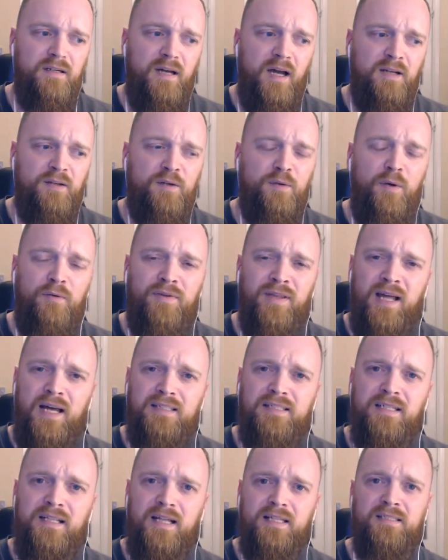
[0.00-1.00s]
I don't know whether
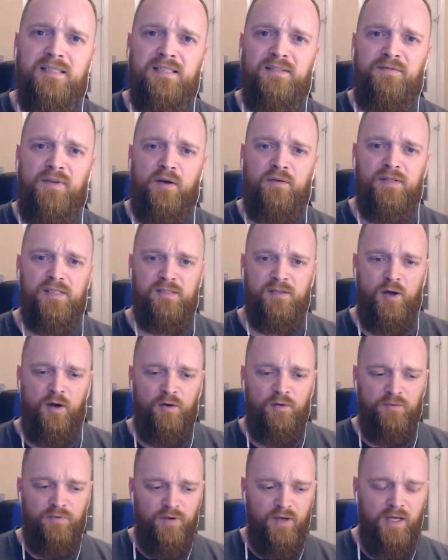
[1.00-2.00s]
that's classed as a very sort
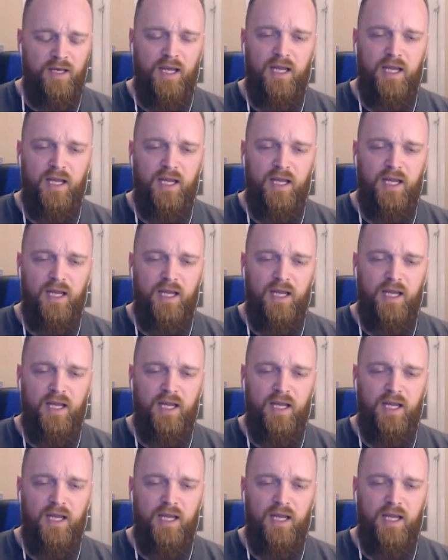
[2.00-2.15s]
of